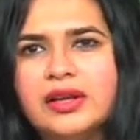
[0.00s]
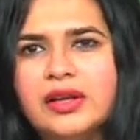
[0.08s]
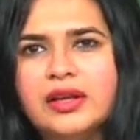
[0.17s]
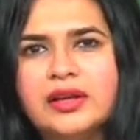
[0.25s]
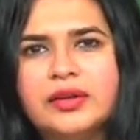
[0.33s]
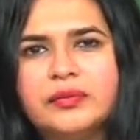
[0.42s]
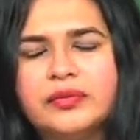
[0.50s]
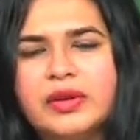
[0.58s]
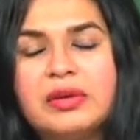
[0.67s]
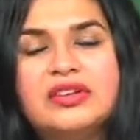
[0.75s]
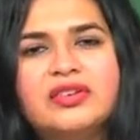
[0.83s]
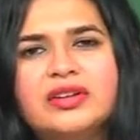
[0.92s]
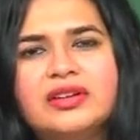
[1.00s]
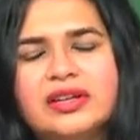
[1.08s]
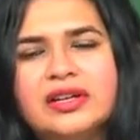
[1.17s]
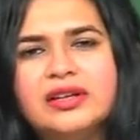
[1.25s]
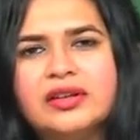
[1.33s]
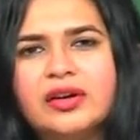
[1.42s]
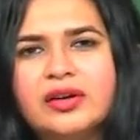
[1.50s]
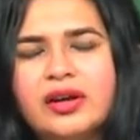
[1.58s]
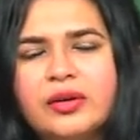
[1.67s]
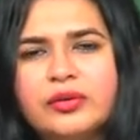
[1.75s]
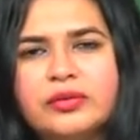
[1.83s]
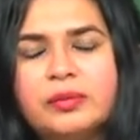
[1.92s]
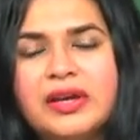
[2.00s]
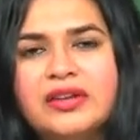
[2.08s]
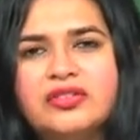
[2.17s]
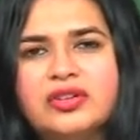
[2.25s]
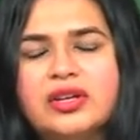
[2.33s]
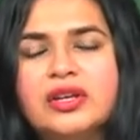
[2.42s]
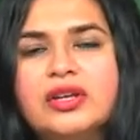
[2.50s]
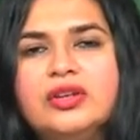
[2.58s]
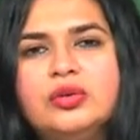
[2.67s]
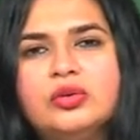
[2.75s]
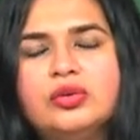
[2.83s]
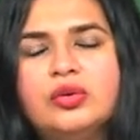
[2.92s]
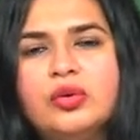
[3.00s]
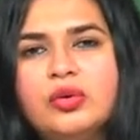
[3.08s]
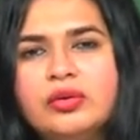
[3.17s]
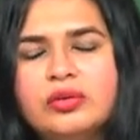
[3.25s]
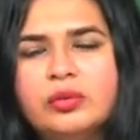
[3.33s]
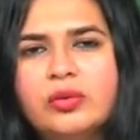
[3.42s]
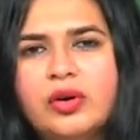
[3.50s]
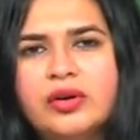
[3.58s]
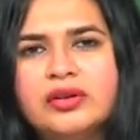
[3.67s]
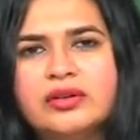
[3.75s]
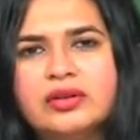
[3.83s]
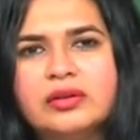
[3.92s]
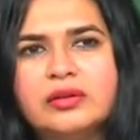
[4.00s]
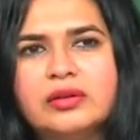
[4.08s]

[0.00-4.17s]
material in your house, but you do not want